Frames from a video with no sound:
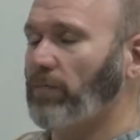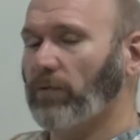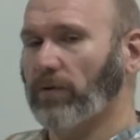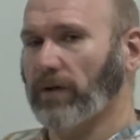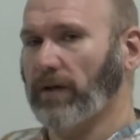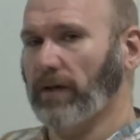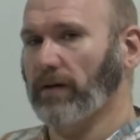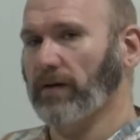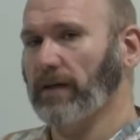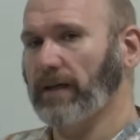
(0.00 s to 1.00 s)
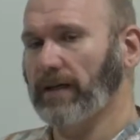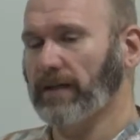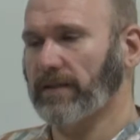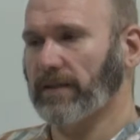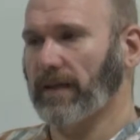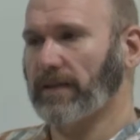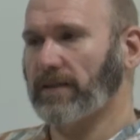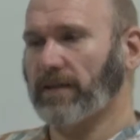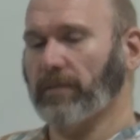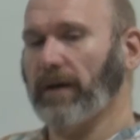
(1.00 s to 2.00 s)
board here is a
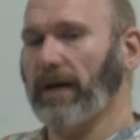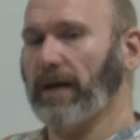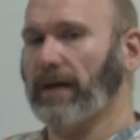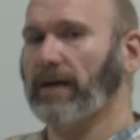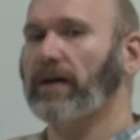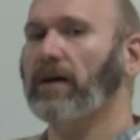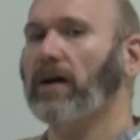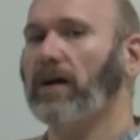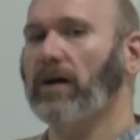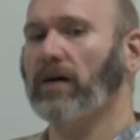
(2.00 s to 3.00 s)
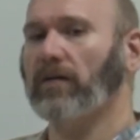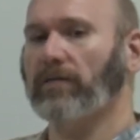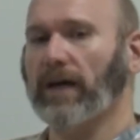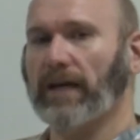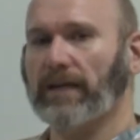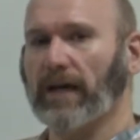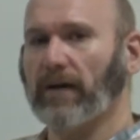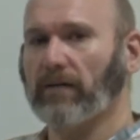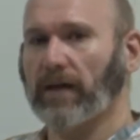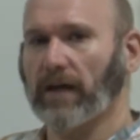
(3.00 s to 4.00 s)
schematic of a
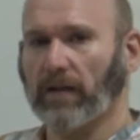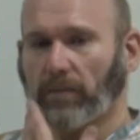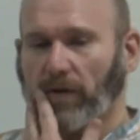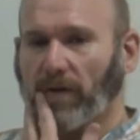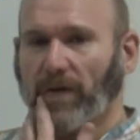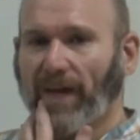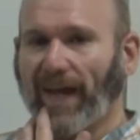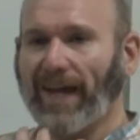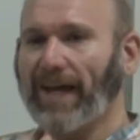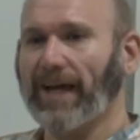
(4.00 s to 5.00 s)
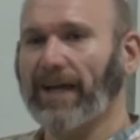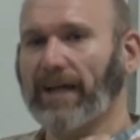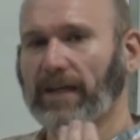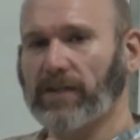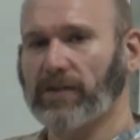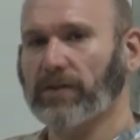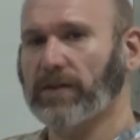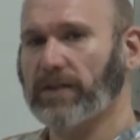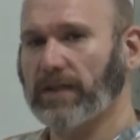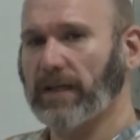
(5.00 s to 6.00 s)
dial caliper, and as you can
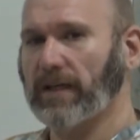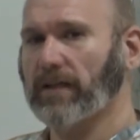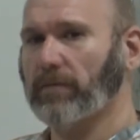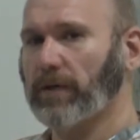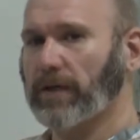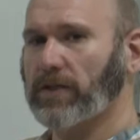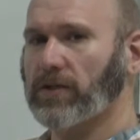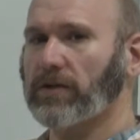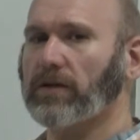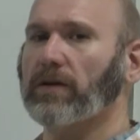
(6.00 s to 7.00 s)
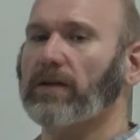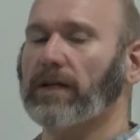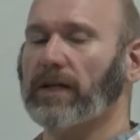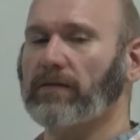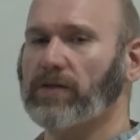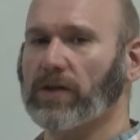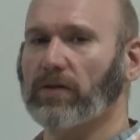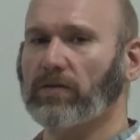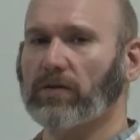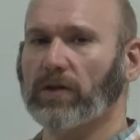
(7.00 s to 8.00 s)
see in the picture that I've shown
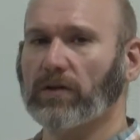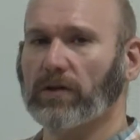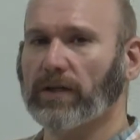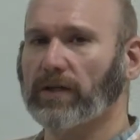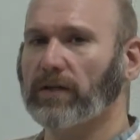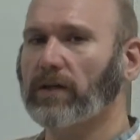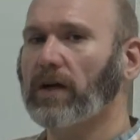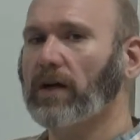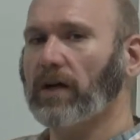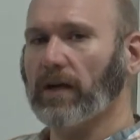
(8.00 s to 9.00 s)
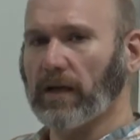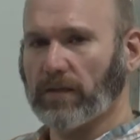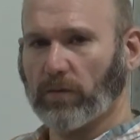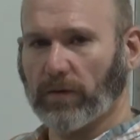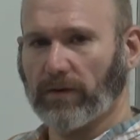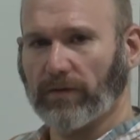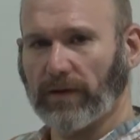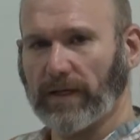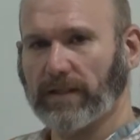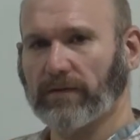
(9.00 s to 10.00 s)
earlier, that's what the
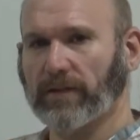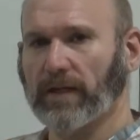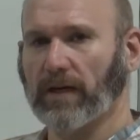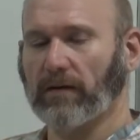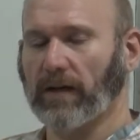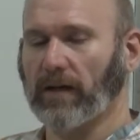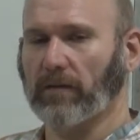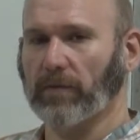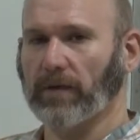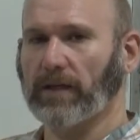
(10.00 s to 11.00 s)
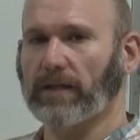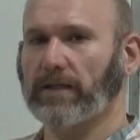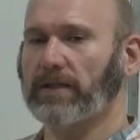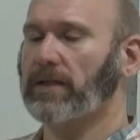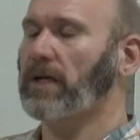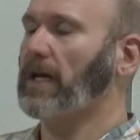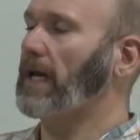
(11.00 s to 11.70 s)
face of the dial caliper is.